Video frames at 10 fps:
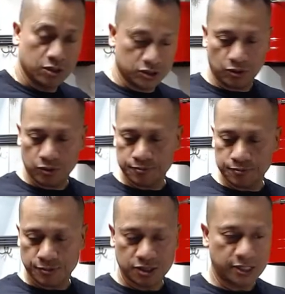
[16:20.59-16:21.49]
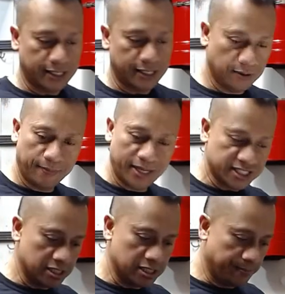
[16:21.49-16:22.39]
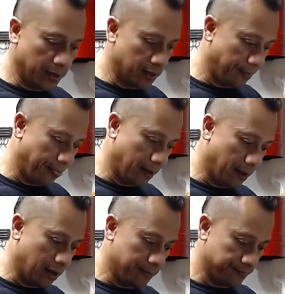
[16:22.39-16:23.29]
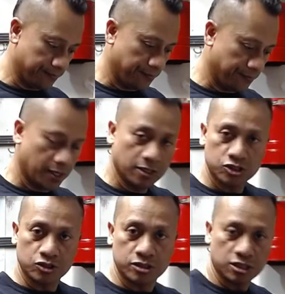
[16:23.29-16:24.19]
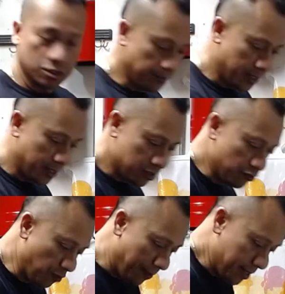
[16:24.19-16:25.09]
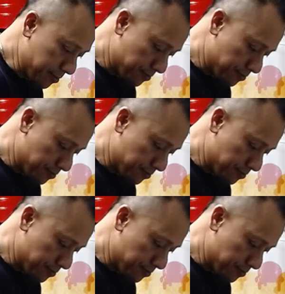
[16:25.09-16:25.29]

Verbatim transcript: so it's gonna get a little messy, but uh, so just a little bit. You rub it.